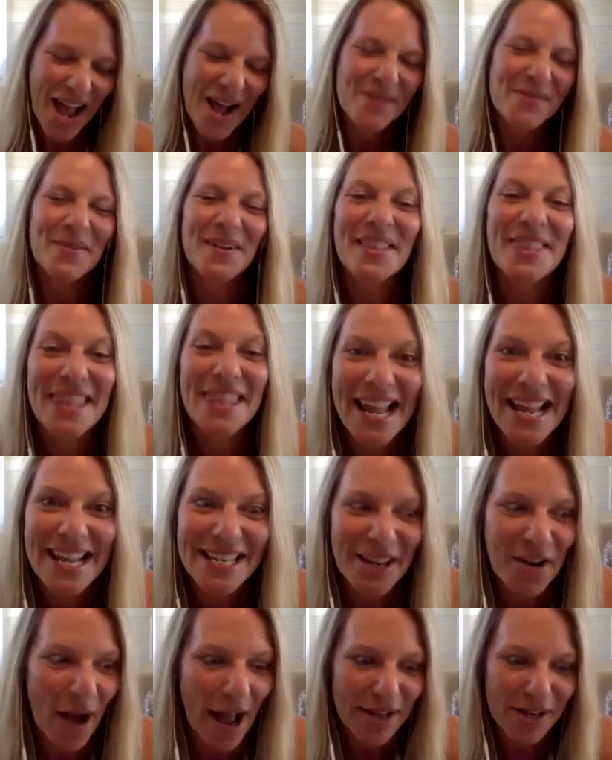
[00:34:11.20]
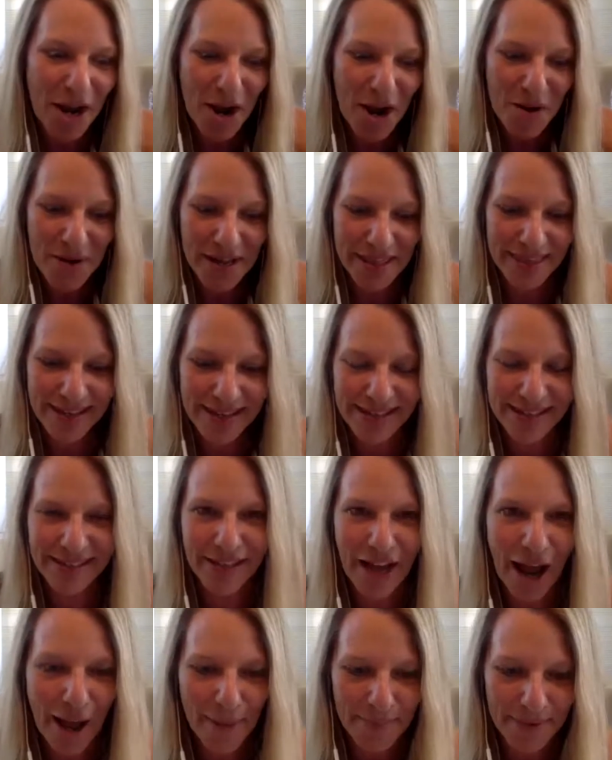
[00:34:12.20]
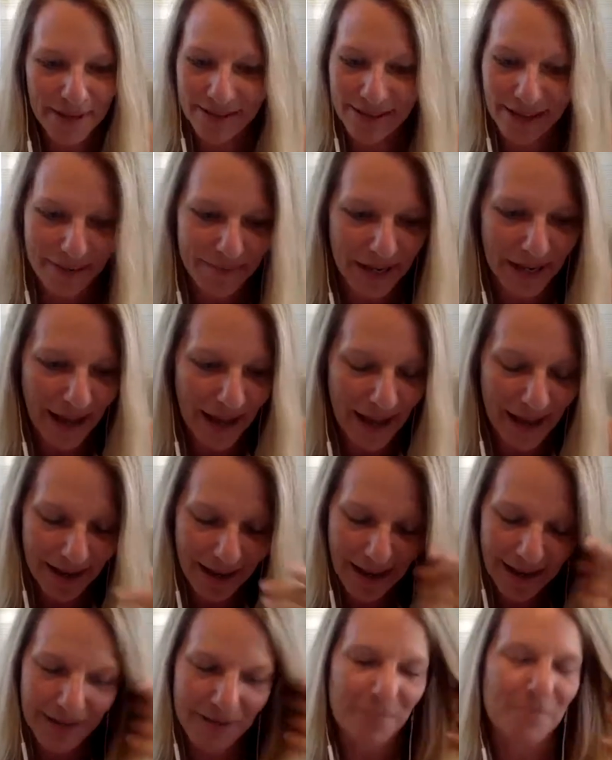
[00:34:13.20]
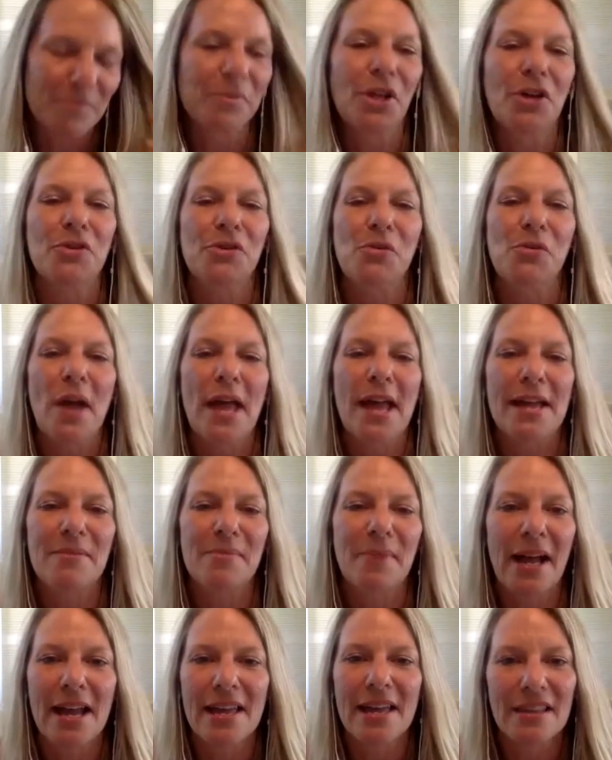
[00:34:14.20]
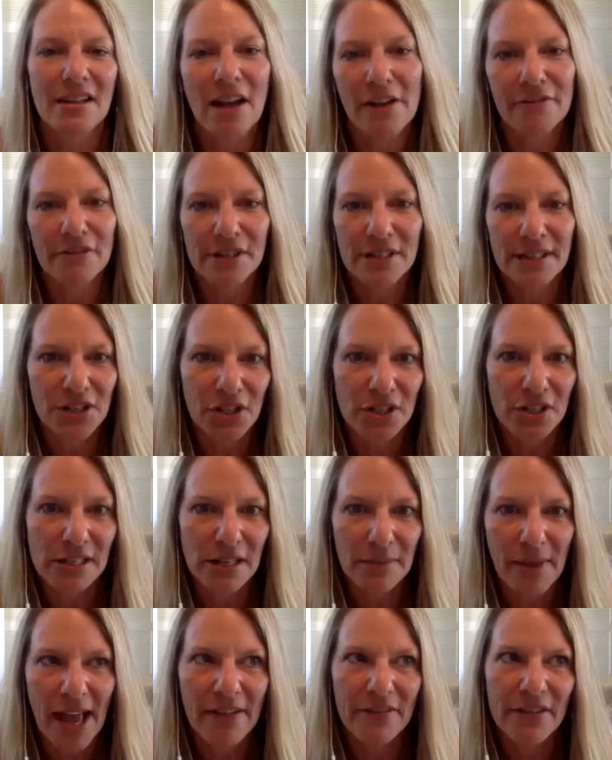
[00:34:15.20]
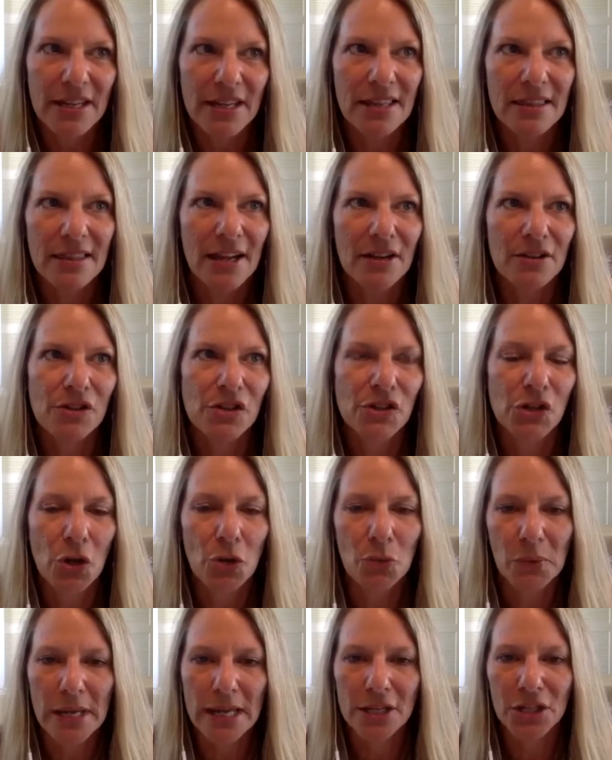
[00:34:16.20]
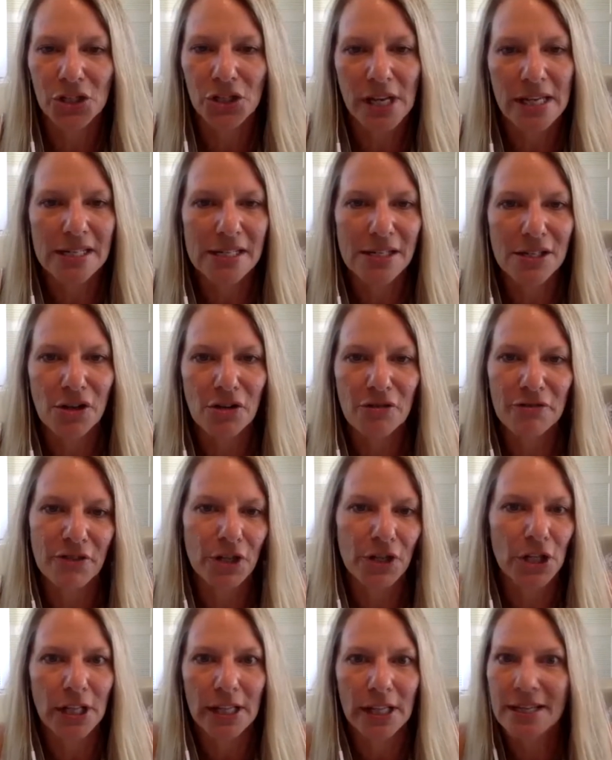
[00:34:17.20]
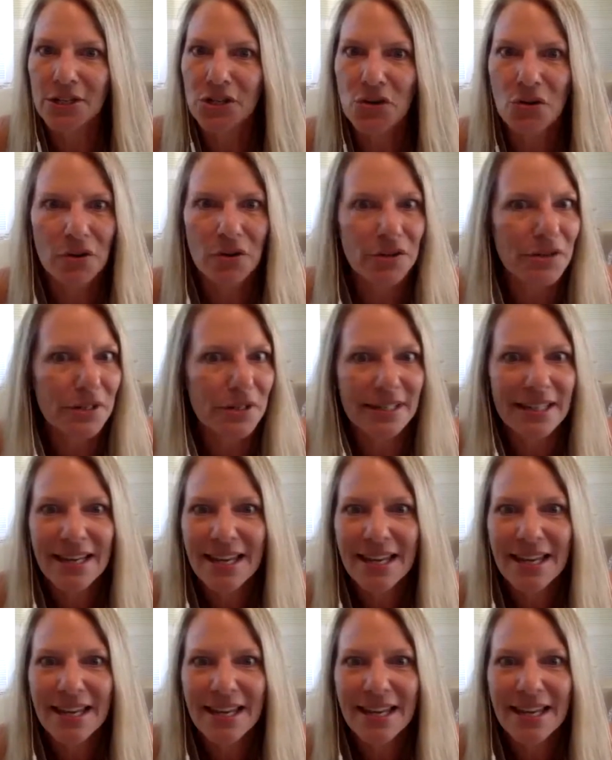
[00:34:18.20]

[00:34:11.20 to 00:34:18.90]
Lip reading: Well, thank you. I know. And these topics, I mean, I am blown away by the conversations I'm having. They are so rich and so full, and yours